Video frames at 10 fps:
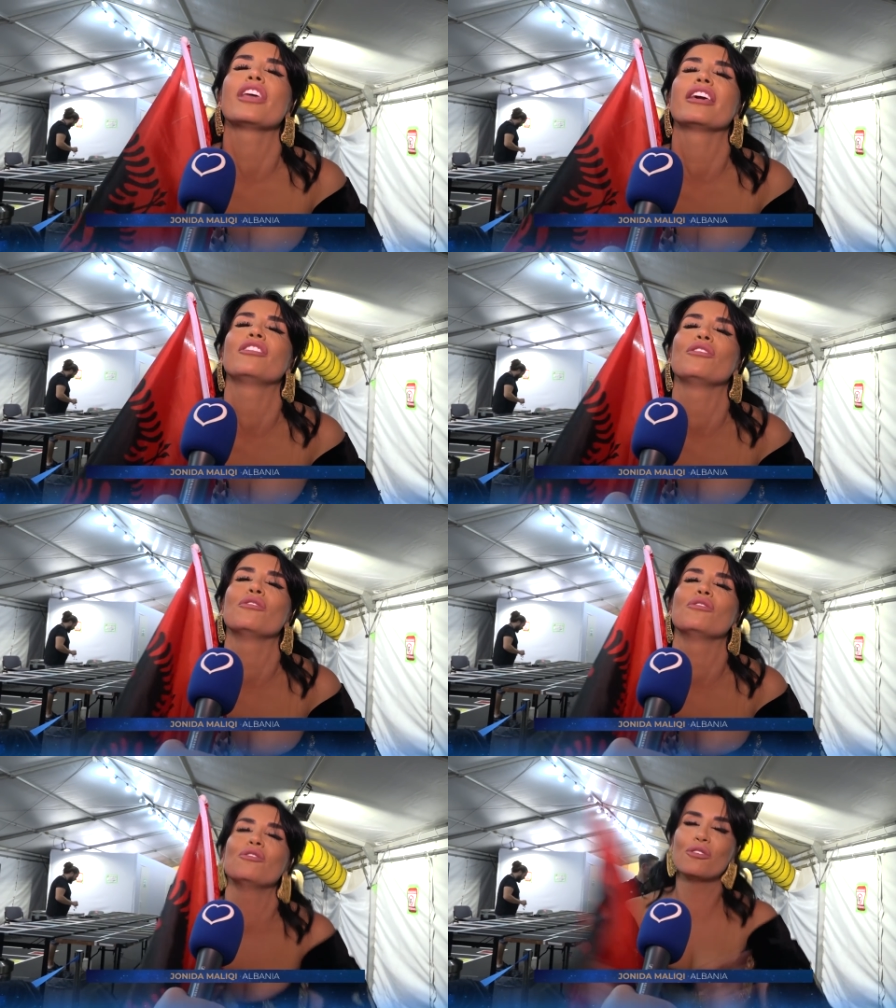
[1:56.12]
thank
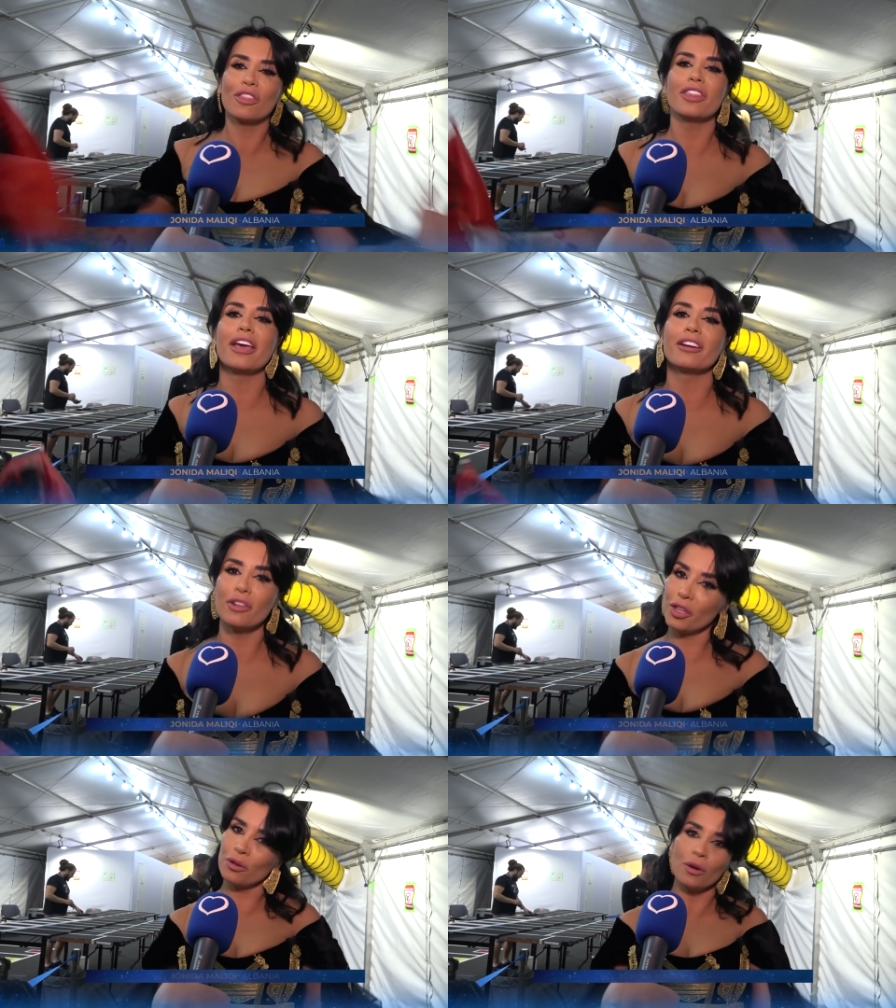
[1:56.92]
you, thank
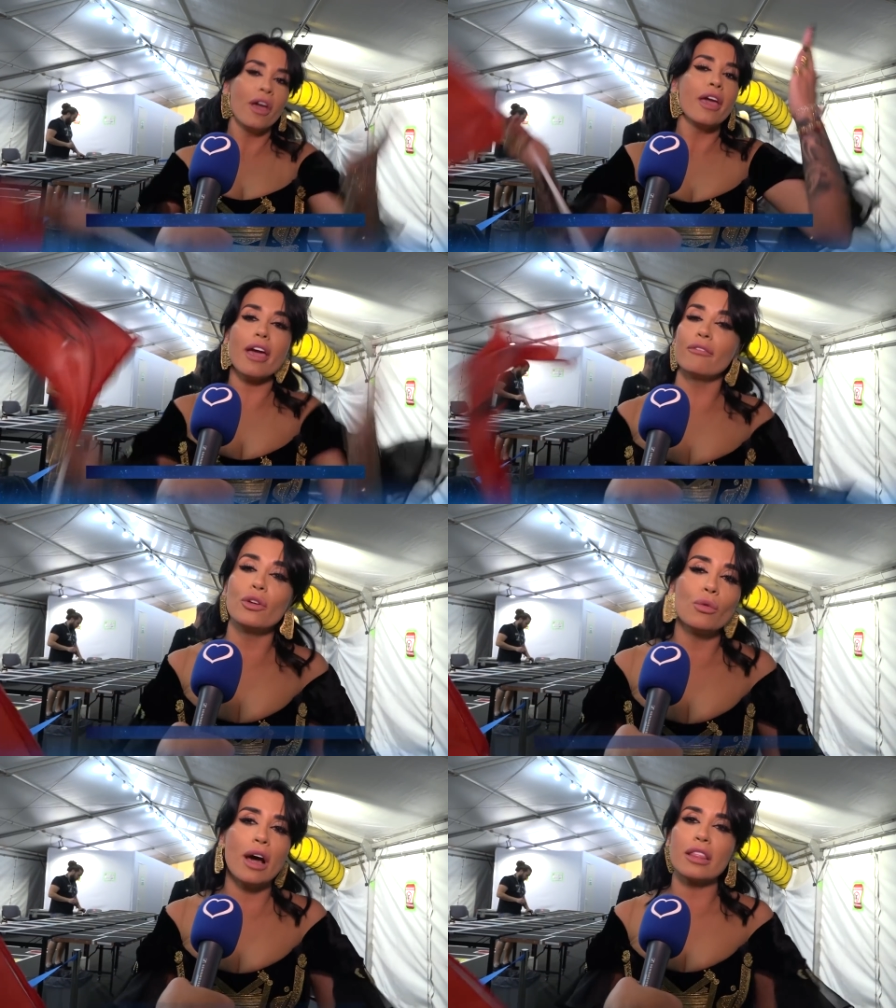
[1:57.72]
you,
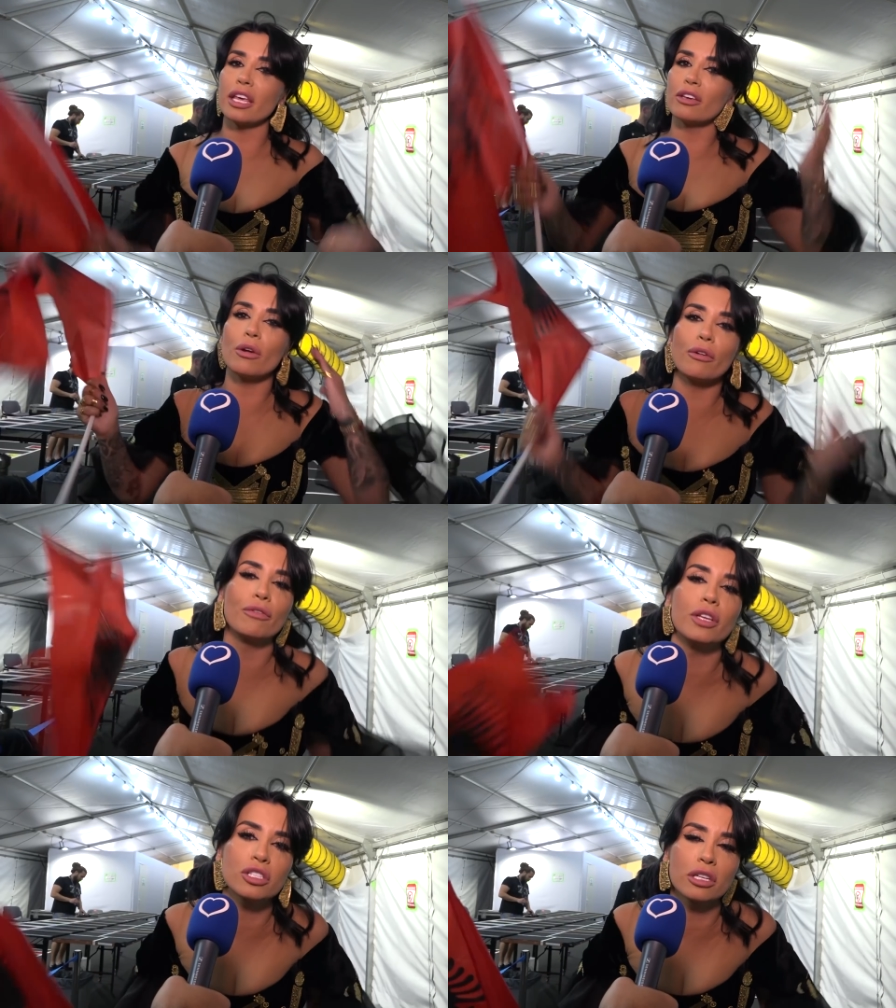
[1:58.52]
everyone. Thank you,
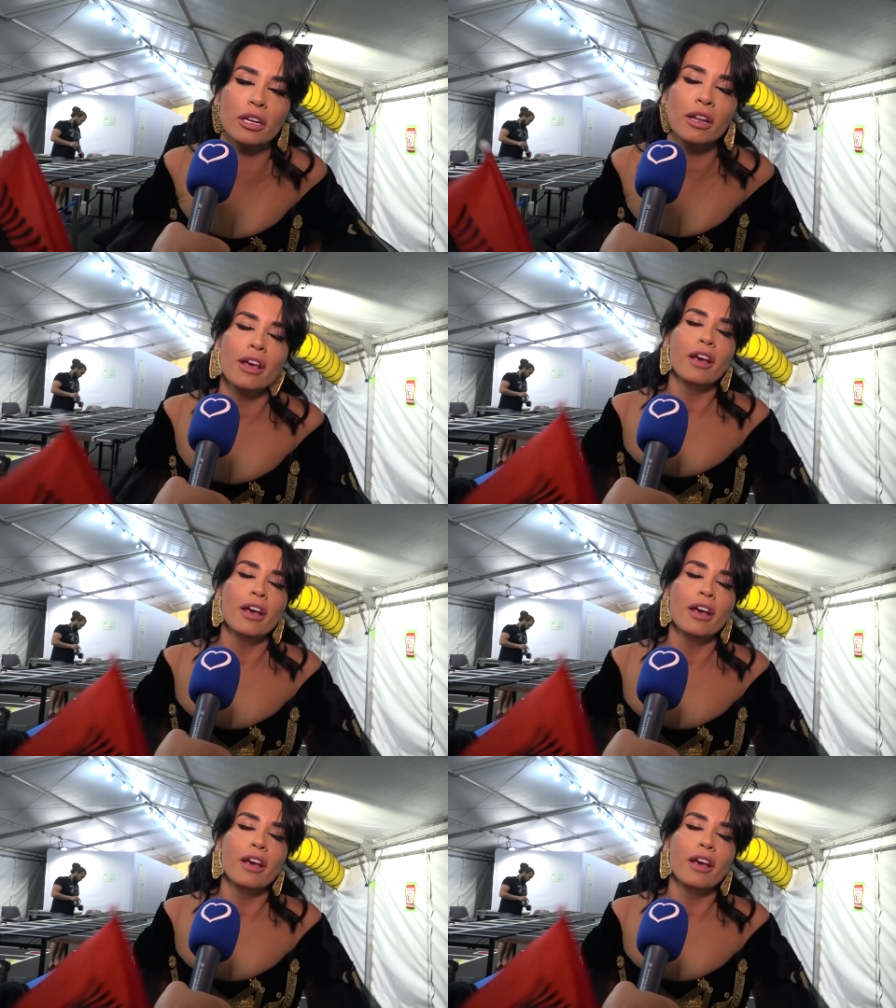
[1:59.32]
Eurovision.